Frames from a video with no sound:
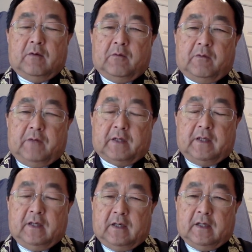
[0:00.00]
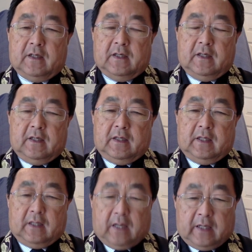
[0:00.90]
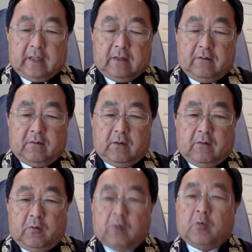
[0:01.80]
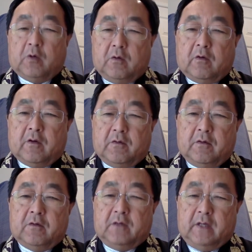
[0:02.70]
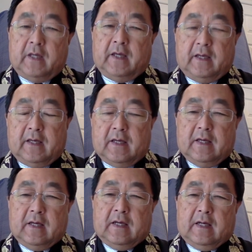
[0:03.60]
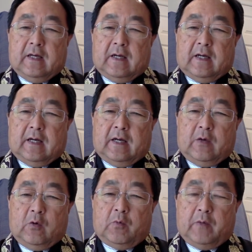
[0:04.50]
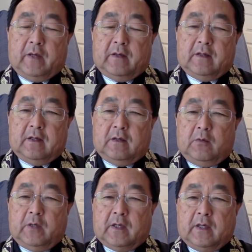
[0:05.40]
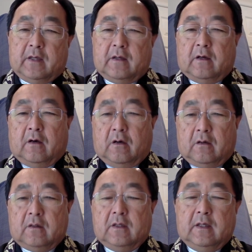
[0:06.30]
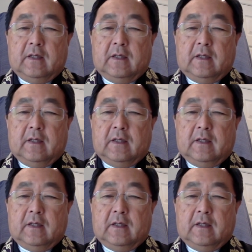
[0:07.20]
reflecting on it in light of what we're going through today. I hope that we can all